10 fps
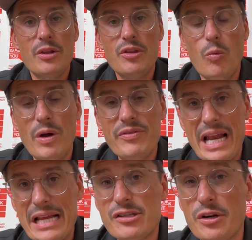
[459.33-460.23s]
the one that
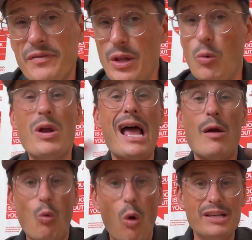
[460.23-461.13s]
I serve and the one I
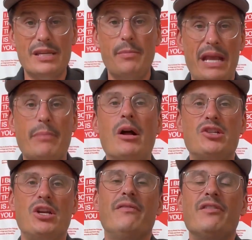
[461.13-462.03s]
want to make
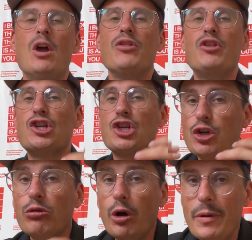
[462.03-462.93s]
much of? The
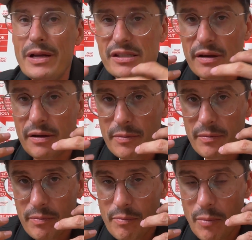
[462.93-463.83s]
truest,
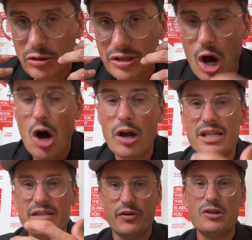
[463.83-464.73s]
most
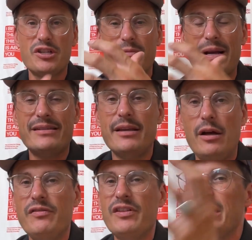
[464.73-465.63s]
honest version of
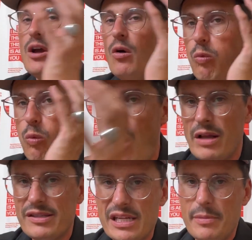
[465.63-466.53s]
myself
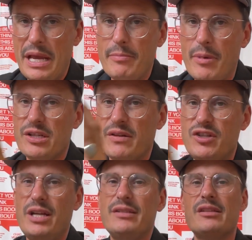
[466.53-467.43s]
wants to make much of
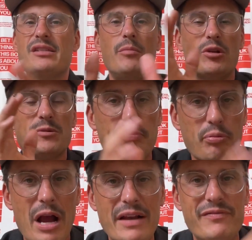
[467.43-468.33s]
Jesus. The most
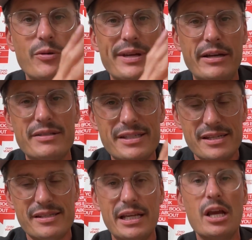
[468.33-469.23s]
prideful,
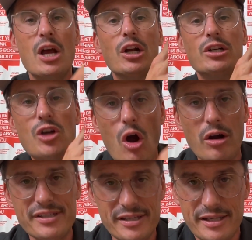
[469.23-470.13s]
egotistic,
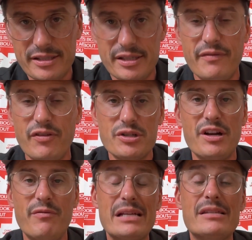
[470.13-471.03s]
narcissistic
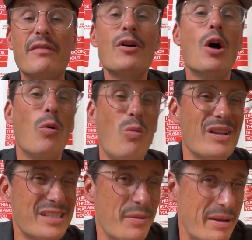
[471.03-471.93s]
version of myself
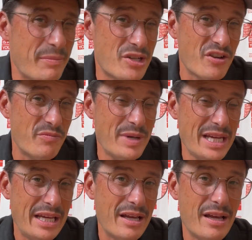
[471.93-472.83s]
wants to make much of
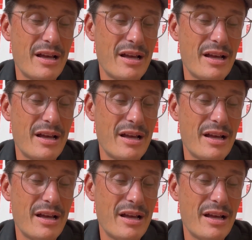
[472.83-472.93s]
me.